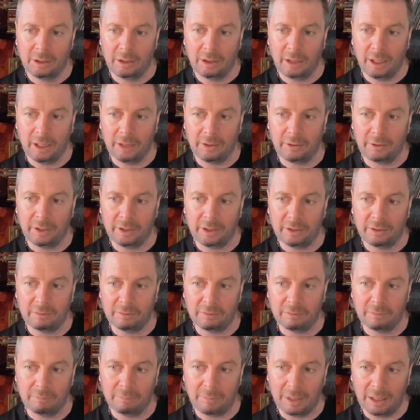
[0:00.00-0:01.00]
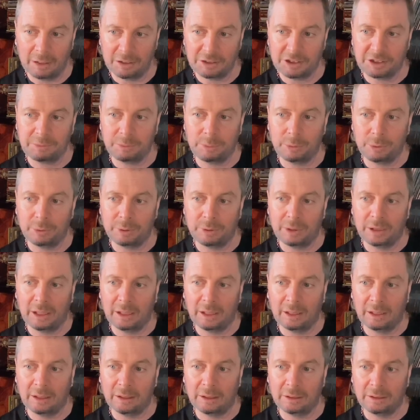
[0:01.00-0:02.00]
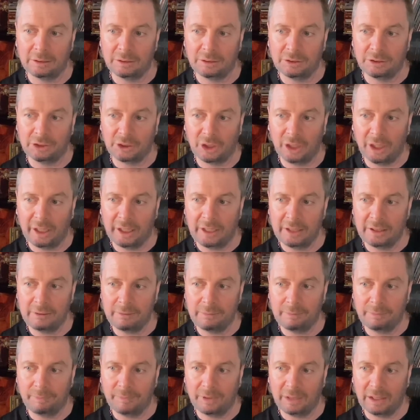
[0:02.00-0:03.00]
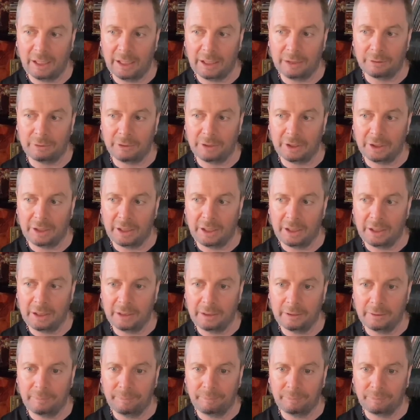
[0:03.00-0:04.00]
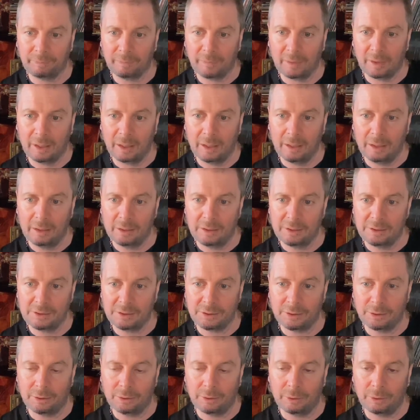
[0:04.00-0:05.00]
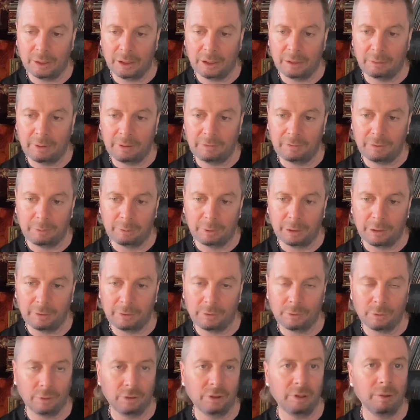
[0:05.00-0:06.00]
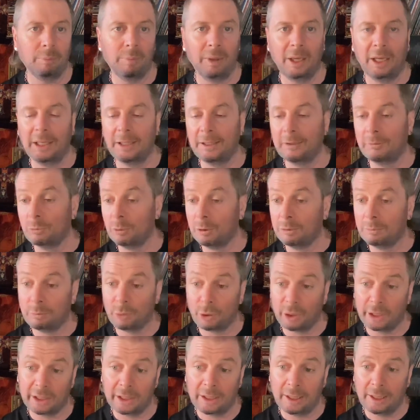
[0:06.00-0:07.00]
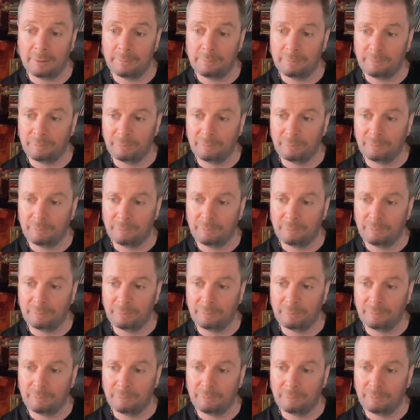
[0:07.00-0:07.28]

And then Mal Spooner died later in the year, so um, everybody thought the band would break up